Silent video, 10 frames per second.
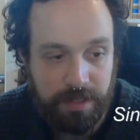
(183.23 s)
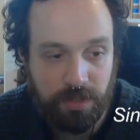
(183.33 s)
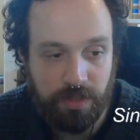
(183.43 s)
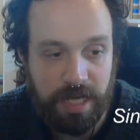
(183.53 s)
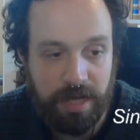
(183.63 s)

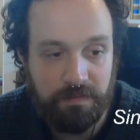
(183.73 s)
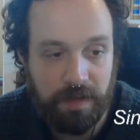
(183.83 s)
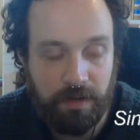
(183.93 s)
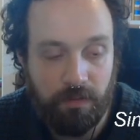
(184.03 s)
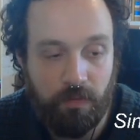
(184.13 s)
So you have
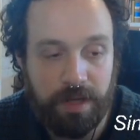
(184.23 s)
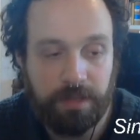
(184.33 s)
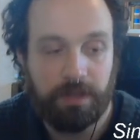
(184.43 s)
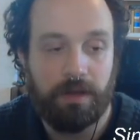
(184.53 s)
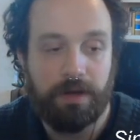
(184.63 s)

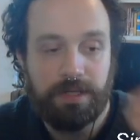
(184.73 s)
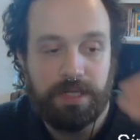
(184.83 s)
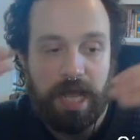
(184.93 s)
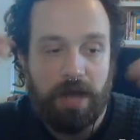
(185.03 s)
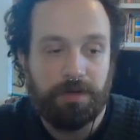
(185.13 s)
one large
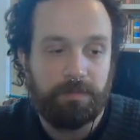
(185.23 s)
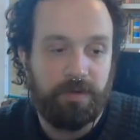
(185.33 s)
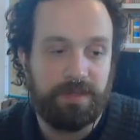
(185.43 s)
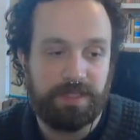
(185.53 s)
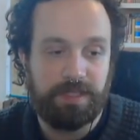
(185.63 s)
outer
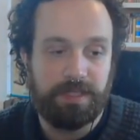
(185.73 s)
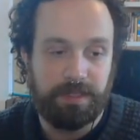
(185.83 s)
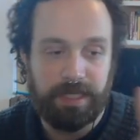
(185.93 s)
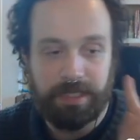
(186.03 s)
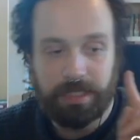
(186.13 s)
parentheses
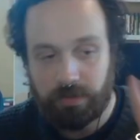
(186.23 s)
containing